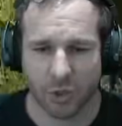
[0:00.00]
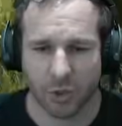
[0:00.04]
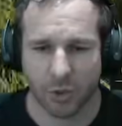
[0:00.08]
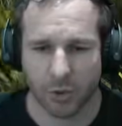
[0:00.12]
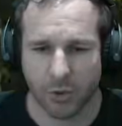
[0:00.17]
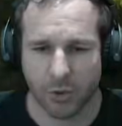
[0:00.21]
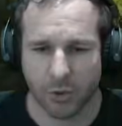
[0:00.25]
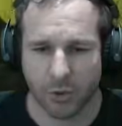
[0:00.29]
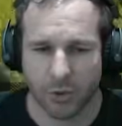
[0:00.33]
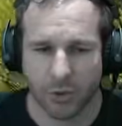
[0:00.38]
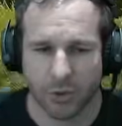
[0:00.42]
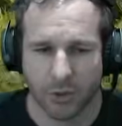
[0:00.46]

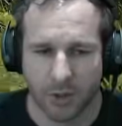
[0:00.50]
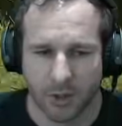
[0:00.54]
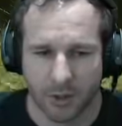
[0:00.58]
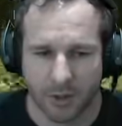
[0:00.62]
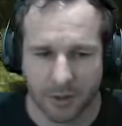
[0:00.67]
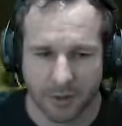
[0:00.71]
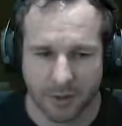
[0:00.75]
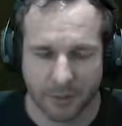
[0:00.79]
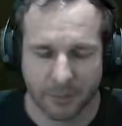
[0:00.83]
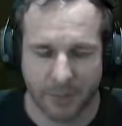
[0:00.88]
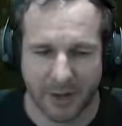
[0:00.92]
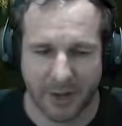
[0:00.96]
you
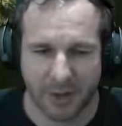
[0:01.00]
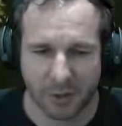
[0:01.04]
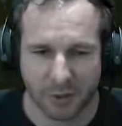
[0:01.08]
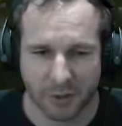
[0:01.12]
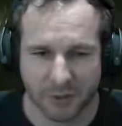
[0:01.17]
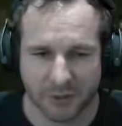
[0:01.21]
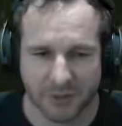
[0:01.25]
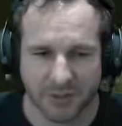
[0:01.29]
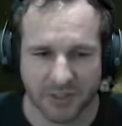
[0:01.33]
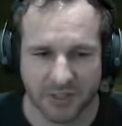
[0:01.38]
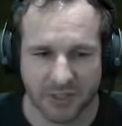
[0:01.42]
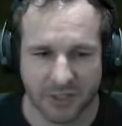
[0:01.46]
the power of
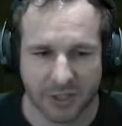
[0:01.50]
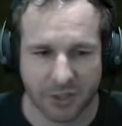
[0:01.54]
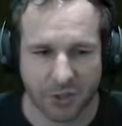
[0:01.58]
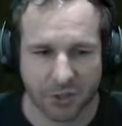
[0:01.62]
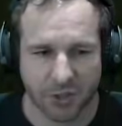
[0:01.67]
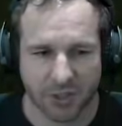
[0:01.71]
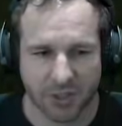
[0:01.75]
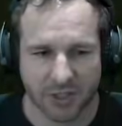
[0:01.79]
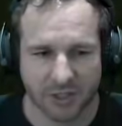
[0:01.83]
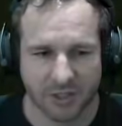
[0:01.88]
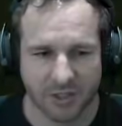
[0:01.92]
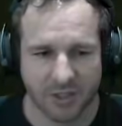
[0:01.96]
this
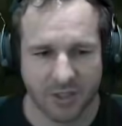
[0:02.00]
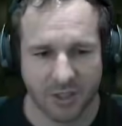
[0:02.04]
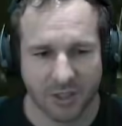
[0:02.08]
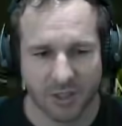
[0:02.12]
extract.